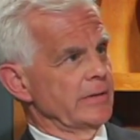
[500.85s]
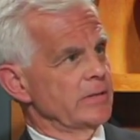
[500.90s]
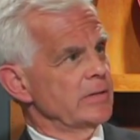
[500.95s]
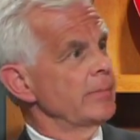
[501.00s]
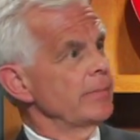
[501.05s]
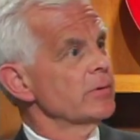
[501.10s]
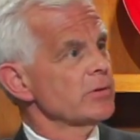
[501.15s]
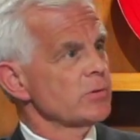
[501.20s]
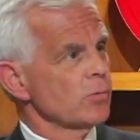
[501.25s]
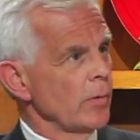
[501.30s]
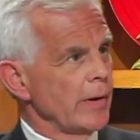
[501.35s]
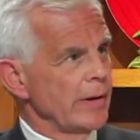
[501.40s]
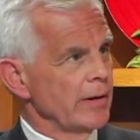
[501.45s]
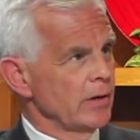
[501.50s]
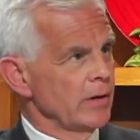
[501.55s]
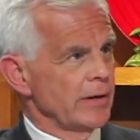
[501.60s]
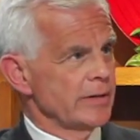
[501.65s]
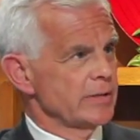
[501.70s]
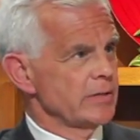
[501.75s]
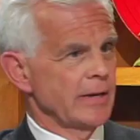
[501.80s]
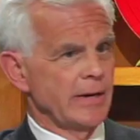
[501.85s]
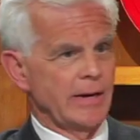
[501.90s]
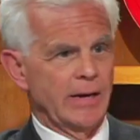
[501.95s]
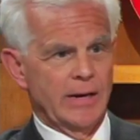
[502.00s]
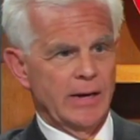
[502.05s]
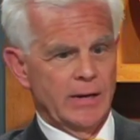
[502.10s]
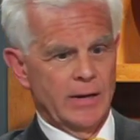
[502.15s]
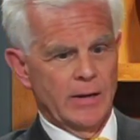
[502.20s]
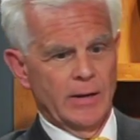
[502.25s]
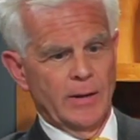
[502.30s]
Same as weight loss. I
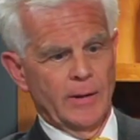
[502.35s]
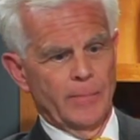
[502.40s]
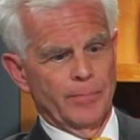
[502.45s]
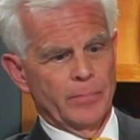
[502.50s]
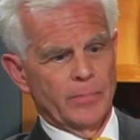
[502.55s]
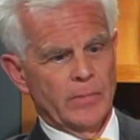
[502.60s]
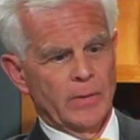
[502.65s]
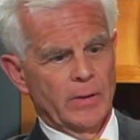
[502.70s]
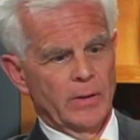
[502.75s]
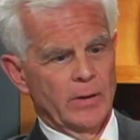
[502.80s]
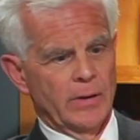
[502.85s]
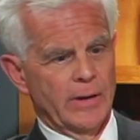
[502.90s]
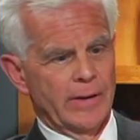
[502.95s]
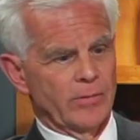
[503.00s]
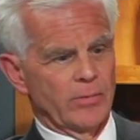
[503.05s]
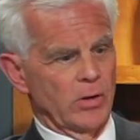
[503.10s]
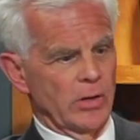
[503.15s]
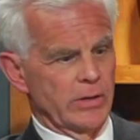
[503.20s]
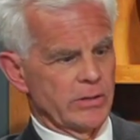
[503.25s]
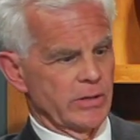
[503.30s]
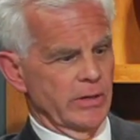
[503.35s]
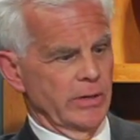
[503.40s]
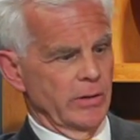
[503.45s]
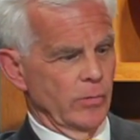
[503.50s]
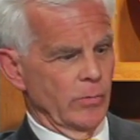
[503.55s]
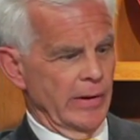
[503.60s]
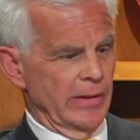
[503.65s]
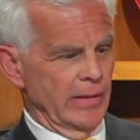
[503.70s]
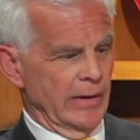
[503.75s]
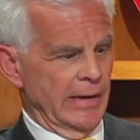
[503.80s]
can't, haven't lost any
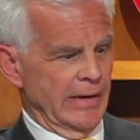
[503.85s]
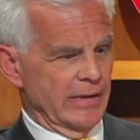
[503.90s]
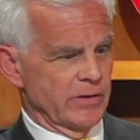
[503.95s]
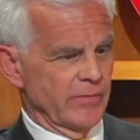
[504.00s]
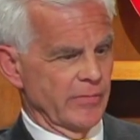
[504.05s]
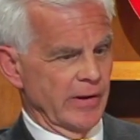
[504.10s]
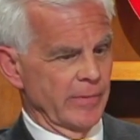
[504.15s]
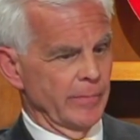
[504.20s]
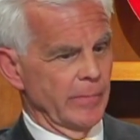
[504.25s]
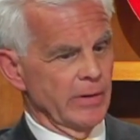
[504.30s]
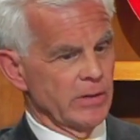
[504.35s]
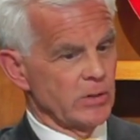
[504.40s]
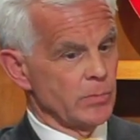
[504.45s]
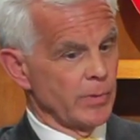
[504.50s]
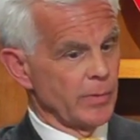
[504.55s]
weight in the last 5 minutes,